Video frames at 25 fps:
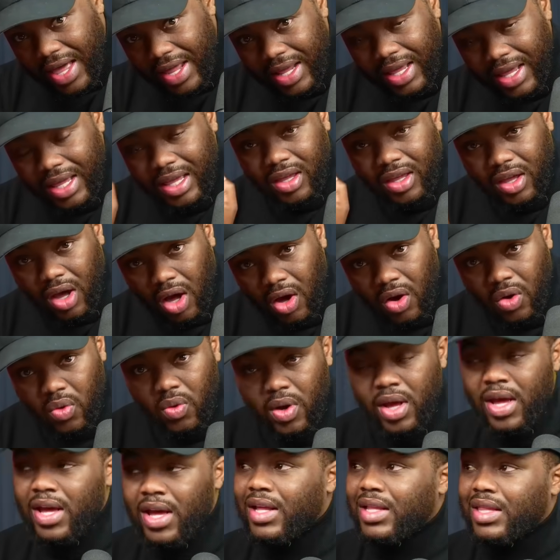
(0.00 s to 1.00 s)
it go.
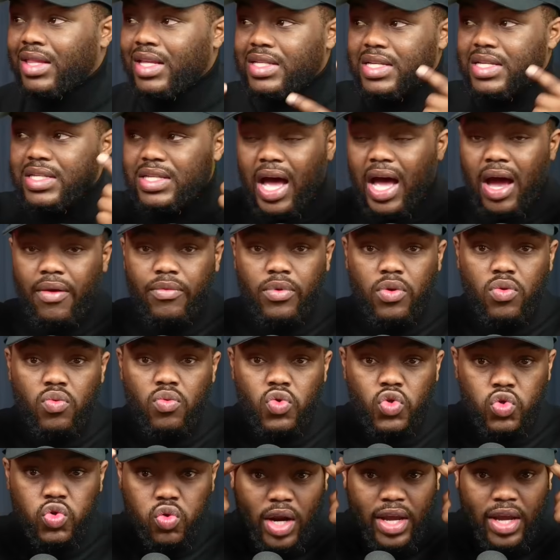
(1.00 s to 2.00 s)
This is how you
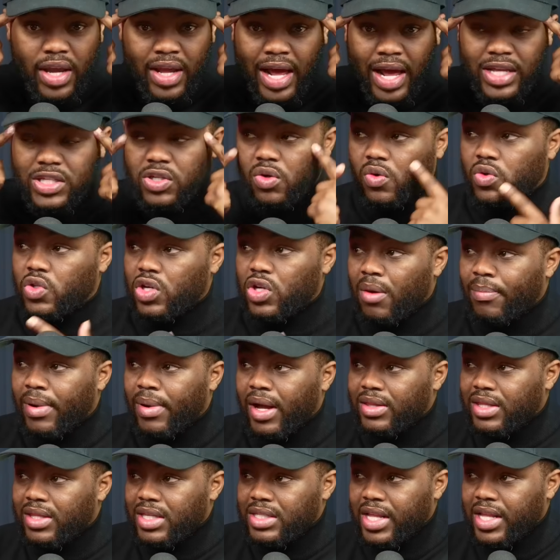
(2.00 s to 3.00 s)
trade. I told y'all
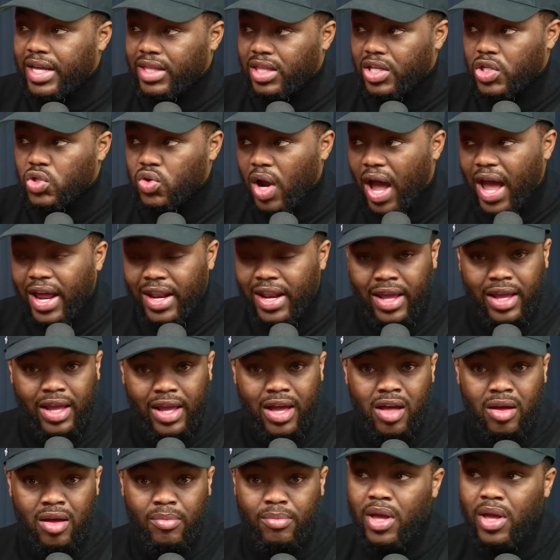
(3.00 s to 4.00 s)
about this, like the Trident
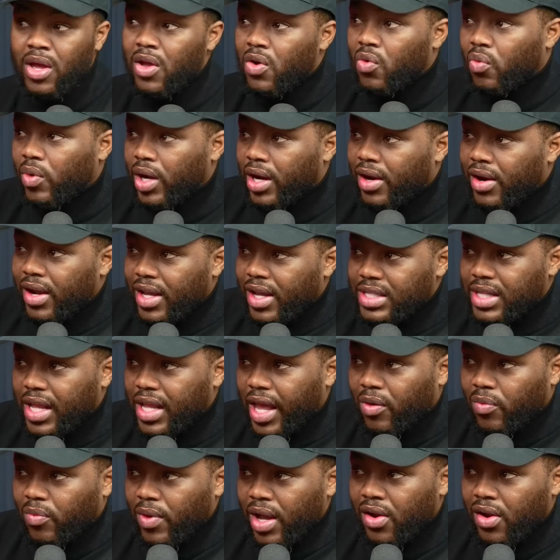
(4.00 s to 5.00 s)
gum, where it's
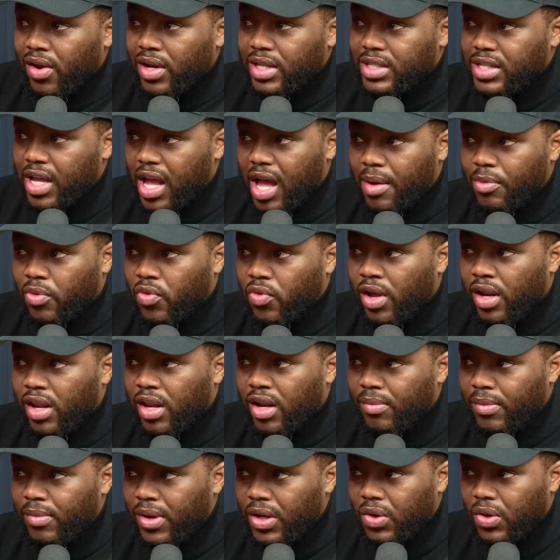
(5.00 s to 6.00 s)
like red on the top, green in
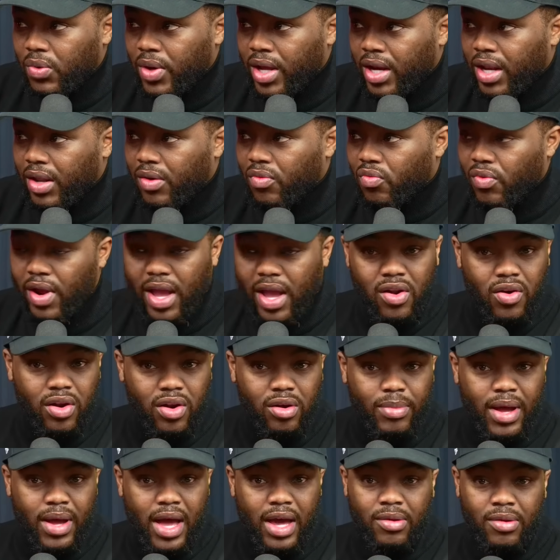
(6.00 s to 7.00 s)
the middle, and then red on the
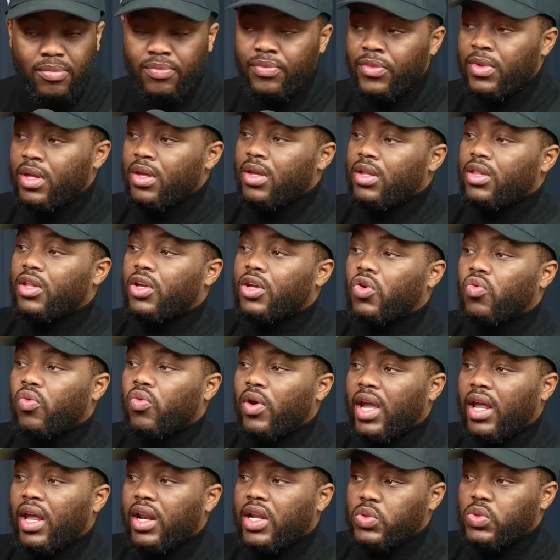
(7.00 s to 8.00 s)
bottom. The
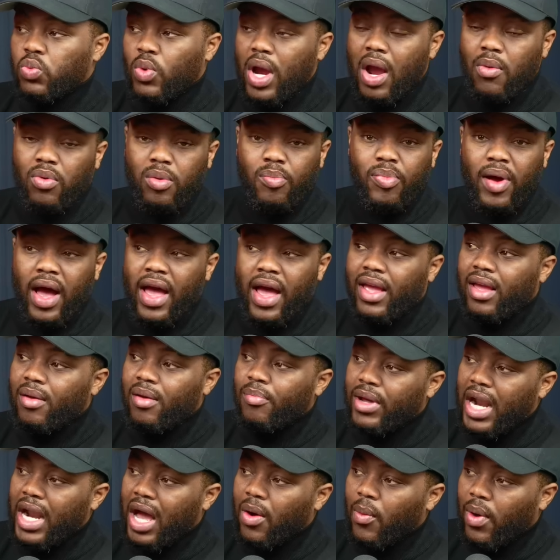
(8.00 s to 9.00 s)
green is where I would buy it,
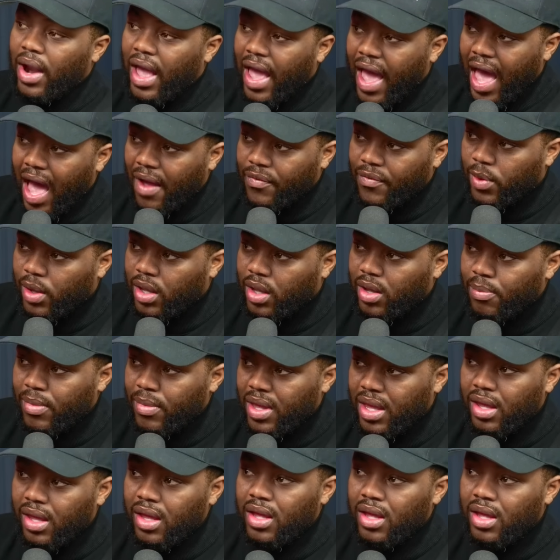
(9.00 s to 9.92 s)
but I would have to commit